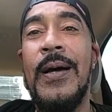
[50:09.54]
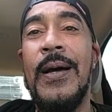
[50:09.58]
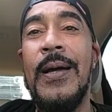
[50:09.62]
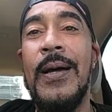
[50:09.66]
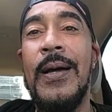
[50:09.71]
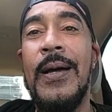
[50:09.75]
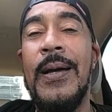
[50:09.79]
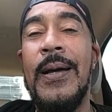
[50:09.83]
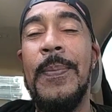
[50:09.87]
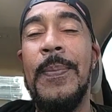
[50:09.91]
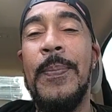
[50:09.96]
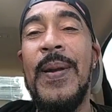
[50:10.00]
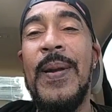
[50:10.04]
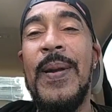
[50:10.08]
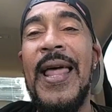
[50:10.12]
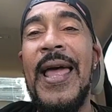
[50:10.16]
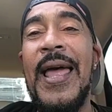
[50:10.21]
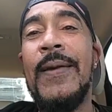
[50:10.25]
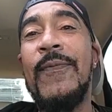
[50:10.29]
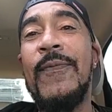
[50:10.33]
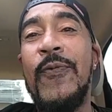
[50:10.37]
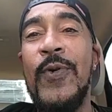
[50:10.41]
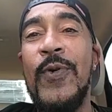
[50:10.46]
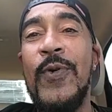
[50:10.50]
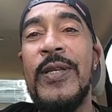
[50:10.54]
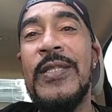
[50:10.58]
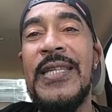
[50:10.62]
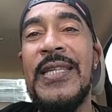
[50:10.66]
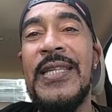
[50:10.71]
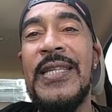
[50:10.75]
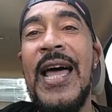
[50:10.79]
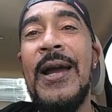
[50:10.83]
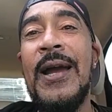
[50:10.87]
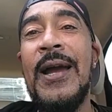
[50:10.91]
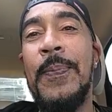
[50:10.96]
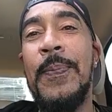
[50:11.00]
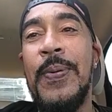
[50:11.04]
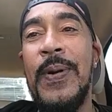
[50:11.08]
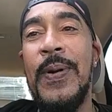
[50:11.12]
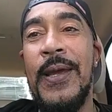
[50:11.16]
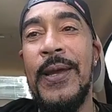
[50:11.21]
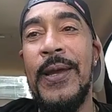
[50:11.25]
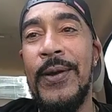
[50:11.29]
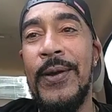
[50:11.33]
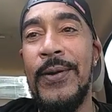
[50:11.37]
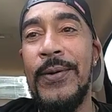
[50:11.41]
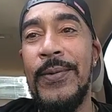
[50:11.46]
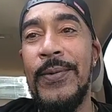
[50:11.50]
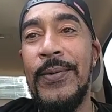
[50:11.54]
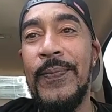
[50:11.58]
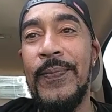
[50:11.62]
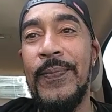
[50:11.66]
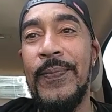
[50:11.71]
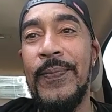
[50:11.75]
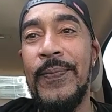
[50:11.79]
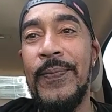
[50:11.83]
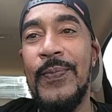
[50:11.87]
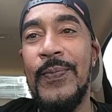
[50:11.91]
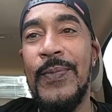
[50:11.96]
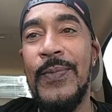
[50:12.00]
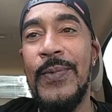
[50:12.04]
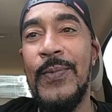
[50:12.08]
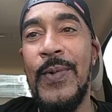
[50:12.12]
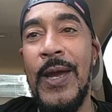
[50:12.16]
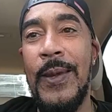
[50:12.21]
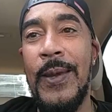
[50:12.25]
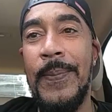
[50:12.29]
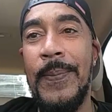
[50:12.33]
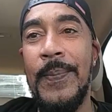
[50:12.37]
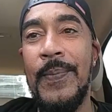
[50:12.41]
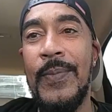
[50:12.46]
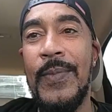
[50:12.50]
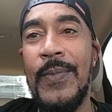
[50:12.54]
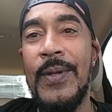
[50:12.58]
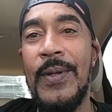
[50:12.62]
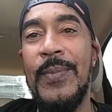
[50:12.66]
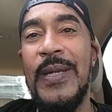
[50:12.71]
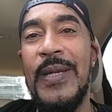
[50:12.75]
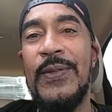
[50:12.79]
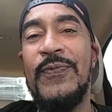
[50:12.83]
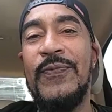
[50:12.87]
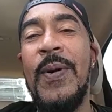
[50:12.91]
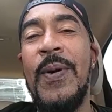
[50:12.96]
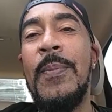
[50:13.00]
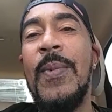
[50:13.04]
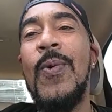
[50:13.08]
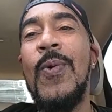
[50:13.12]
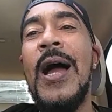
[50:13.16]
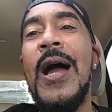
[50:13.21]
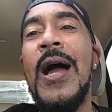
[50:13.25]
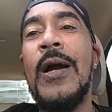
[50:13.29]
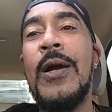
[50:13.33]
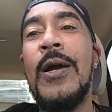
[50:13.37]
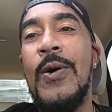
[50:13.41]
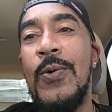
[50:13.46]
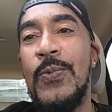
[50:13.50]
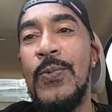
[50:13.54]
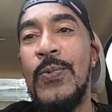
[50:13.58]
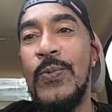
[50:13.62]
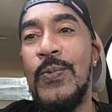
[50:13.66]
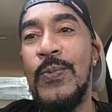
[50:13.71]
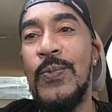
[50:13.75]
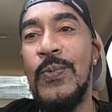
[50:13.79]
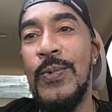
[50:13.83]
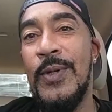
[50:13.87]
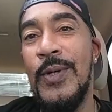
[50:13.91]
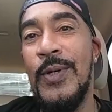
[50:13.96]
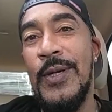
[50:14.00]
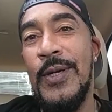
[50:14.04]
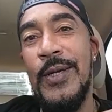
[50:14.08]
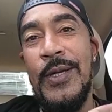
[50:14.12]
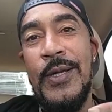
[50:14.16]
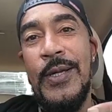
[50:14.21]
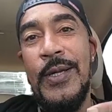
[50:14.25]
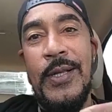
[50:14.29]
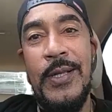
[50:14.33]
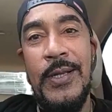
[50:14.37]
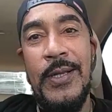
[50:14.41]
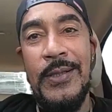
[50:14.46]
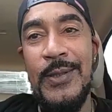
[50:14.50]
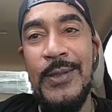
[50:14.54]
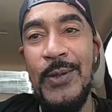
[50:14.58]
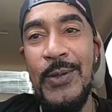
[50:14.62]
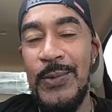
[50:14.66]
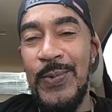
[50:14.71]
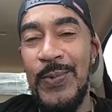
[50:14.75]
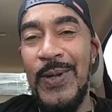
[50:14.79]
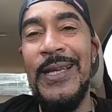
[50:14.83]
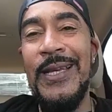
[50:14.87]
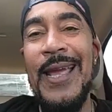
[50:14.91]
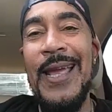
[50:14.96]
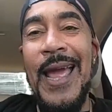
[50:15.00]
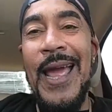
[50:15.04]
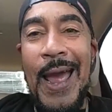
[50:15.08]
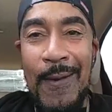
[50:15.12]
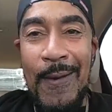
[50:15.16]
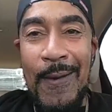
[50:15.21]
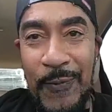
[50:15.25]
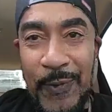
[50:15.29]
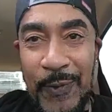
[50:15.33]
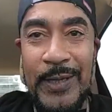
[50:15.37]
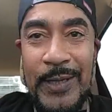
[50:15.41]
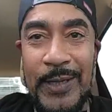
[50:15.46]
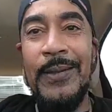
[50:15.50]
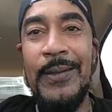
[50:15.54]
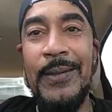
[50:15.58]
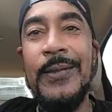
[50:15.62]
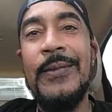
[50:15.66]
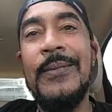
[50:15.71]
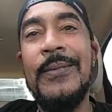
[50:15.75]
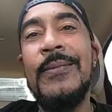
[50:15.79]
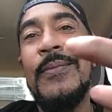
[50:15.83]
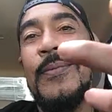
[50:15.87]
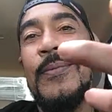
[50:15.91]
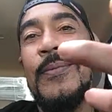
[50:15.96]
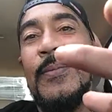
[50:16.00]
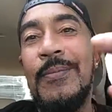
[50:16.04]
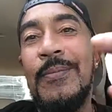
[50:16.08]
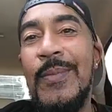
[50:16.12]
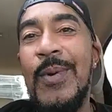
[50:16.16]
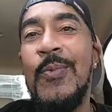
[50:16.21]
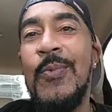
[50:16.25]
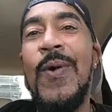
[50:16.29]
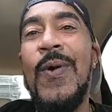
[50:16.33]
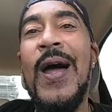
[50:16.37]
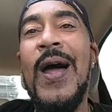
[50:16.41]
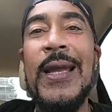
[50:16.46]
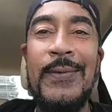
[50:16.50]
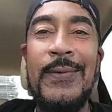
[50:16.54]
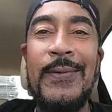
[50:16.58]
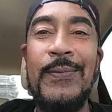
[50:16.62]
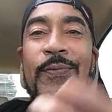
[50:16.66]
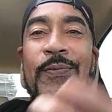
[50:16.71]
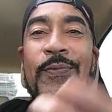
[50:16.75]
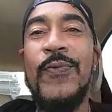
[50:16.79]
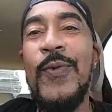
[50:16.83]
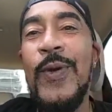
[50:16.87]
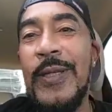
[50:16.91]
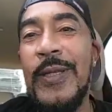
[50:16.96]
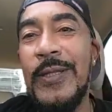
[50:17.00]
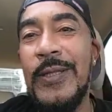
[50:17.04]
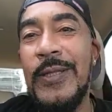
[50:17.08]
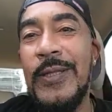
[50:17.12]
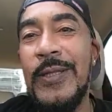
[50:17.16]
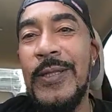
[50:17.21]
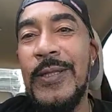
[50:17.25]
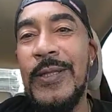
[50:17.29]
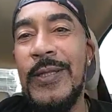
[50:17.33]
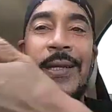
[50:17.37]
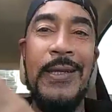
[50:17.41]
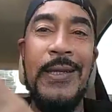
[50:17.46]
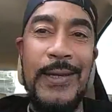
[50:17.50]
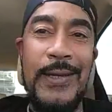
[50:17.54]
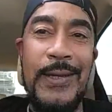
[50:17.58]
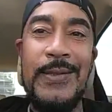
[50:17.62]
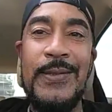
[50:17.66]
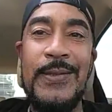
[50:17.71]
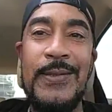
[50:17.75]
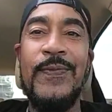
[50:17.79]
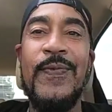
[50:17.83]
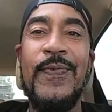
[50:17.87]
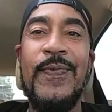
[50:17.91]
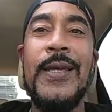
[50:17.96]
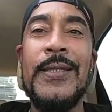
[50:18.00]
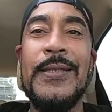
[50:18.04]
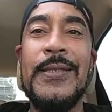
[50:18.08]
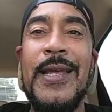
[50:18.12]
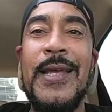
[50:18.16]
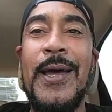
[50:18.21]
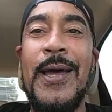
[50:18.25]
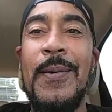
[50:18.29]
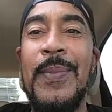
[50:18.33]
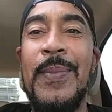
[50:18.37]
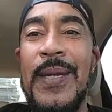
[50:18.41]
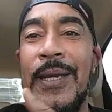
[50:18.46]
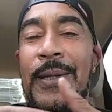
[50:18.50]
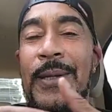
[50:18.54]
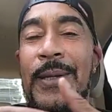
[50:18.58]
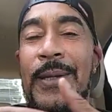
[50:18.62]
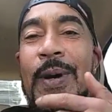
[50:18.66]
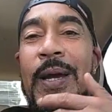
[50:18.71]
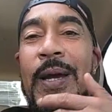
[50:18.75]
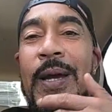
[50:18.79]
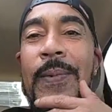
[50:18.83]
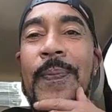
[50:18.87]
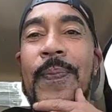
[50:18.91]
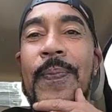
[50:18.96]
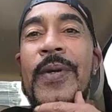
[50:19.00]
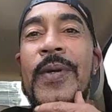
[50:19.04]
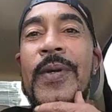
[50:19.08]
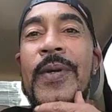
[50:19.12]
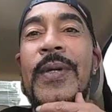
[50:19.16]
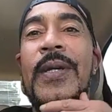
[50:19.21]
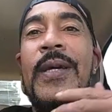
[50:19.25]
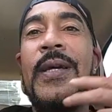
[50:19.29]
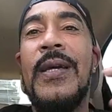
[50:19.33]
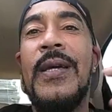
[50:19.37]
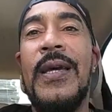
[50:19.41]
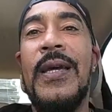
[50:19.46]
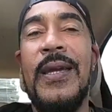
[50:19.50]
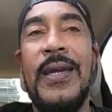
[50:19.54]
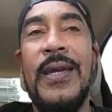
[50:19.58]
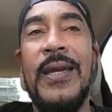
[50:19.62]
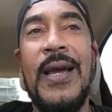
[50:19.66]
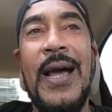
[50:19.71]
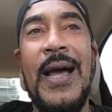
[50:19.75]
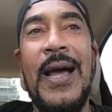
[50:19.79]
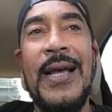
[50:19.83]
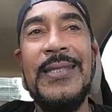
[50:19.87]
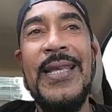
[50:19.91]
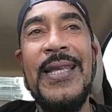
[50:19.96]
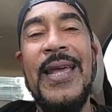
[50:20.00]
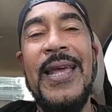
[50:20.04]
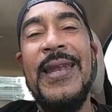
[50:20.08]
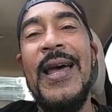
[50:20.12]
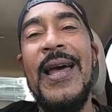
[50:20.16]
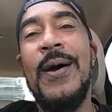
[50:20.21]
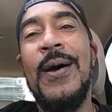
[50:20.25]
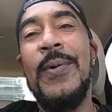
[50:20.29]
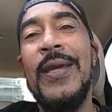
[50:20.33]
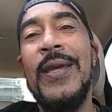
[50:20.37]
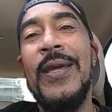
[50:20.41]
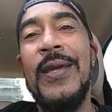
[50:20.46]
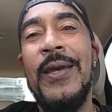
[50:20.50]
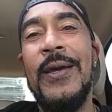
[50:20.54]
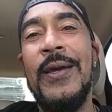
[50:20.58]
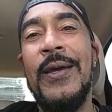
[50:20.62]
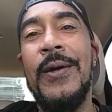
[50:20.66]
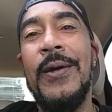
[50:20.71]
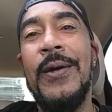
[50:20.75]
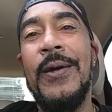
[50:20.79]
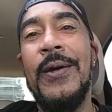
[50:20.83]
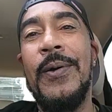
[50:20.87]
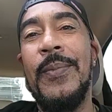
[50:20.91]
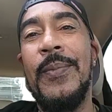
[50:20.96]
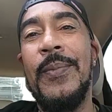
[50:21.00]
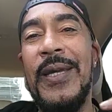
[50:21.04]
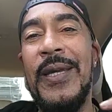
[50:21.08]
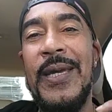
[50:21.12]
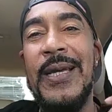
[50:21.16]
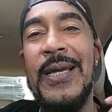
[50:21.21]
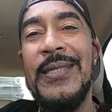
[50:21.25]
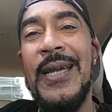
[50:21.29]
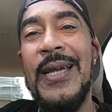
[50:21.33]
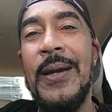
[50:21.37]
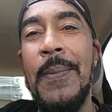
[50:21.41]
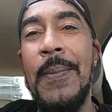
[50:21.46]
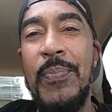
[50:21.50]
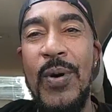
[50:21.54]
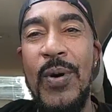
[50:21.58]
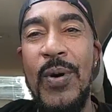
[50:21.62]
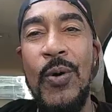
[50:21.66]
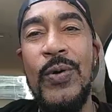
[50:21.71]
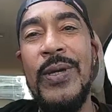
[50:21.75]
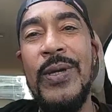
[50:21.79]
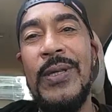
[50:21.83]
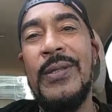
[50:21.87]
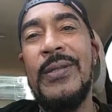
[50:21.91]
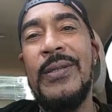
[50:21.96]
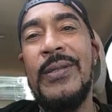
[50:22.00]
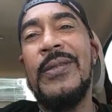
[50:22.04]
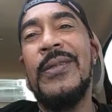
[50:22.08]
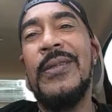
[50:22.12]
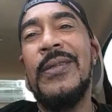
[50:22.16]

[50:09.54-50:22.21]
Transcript: a black French soccer player, right? But he's from Morocco. So he's really African, Moroccan, French, and he lives in Vegas now. But anyway, I sat down with him. He has like a broken